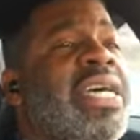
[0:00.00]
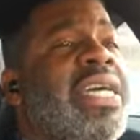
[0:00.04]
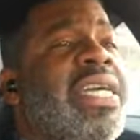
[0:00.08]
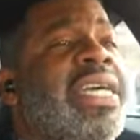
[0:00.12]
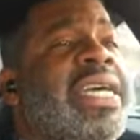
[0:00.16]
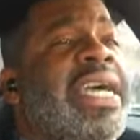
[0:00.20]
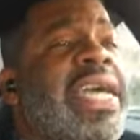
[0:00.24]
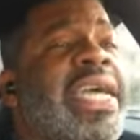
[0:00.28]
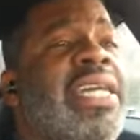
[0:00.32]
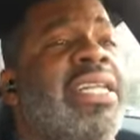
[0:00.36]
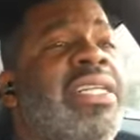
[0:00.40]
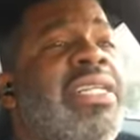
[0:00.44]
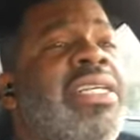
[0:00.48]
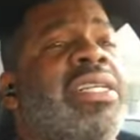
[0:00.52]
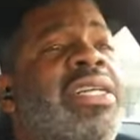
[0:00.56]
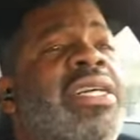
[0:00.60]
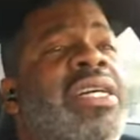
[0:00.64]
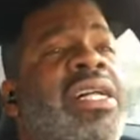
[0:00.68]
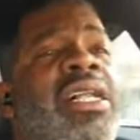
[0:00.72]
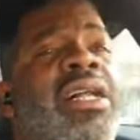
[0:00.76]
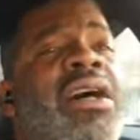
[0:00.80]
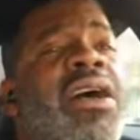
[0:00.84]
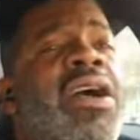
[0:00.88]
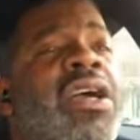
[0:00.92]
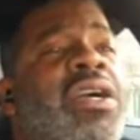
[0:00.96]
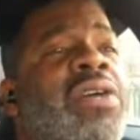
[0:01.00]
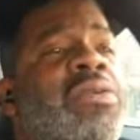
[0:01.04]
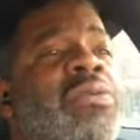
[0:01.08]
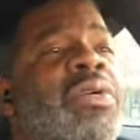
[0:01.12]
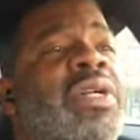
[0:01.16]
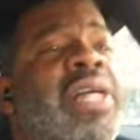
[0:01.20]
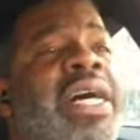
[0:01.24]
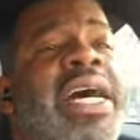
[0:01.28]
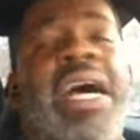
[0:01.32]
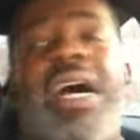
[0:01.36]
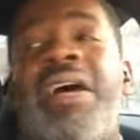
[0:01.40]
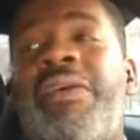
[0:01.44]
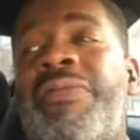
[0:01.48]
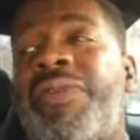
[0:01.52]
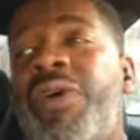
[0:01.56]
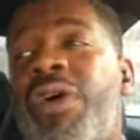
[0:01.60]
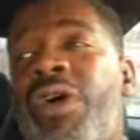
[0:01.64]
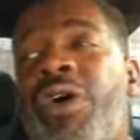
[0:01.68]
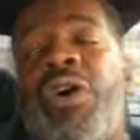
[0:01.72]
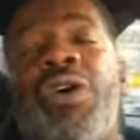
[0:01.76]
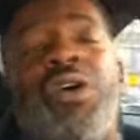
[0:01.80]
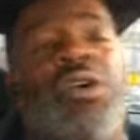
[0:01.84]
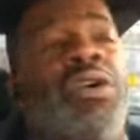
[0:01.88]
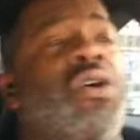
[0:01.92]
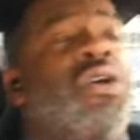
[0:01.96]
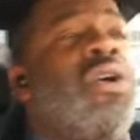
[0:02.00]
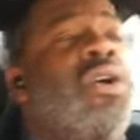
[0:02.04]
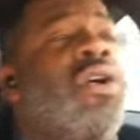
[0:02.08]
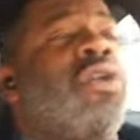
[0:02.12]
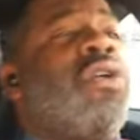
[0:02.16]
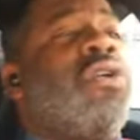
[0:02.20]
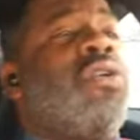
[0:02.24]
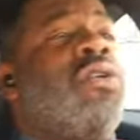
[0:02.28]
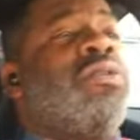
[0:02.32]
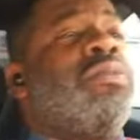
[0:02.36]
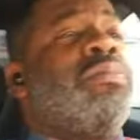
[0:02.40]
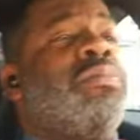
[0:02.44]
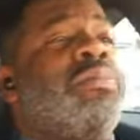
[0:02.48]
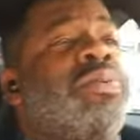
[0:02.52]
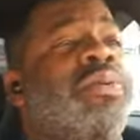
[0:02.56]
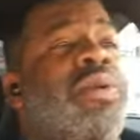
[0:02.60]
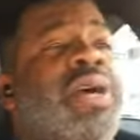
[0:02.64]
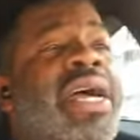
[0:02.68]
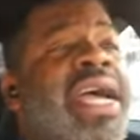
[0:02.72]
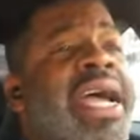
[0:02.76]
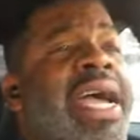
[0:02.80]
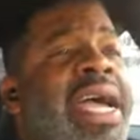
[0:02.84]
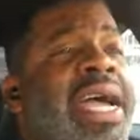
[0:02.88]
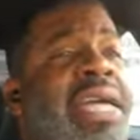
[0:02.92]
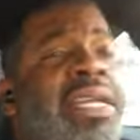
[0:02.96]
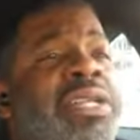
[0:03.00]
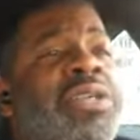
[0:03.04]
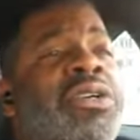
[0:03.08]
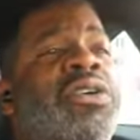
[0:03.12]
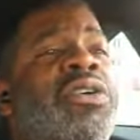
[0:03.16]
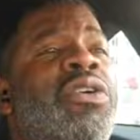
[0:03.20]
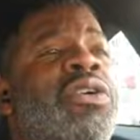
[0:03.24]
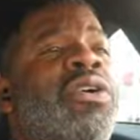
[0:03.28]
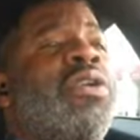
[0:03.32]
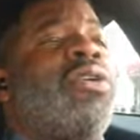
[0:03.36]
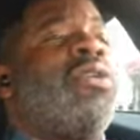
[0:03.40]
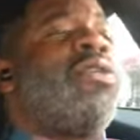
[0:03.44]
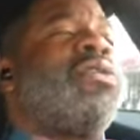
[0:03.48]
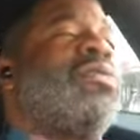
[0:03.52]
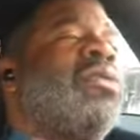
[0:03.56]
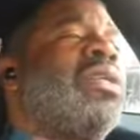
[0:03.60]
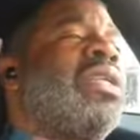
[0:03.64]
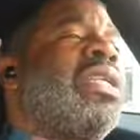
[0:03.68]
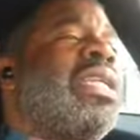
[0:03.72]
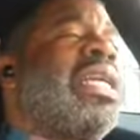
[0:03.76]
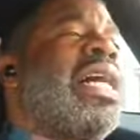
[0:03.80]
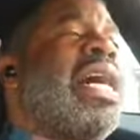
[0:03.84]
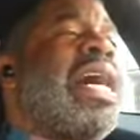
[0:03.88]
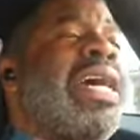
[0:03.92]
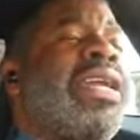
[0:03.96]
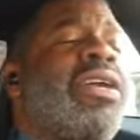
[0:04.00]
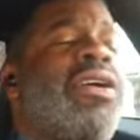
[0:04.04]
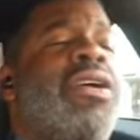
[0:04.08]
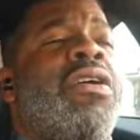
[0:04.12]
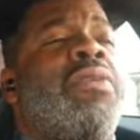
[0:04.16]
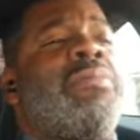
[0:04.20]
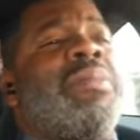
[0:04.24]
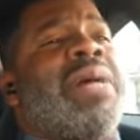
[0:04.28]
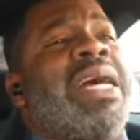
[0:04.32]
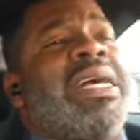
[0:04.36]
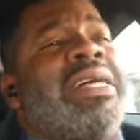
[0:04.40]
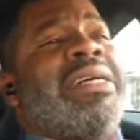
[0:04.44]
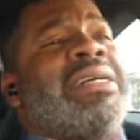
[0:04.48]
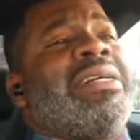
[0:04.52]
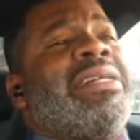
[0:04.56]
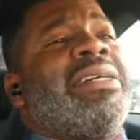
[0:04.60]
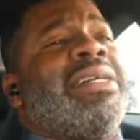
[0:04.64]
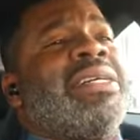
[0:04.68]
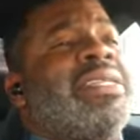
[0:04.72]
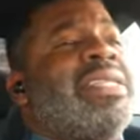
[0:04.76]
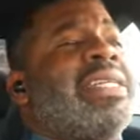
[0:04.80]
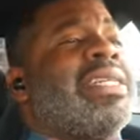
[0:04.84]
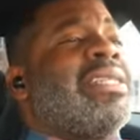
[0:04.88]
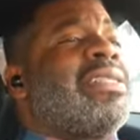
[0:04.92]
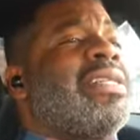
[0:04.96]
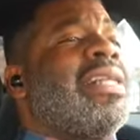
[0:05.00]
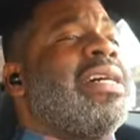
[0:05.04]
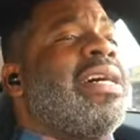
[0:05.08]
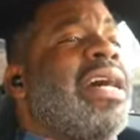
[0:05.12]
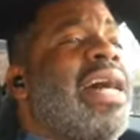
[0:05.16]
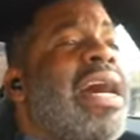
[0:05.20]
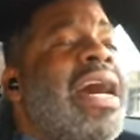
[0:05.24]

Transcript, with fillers: Caitlin Clark will have her own brand, her own line. Oh my goodness.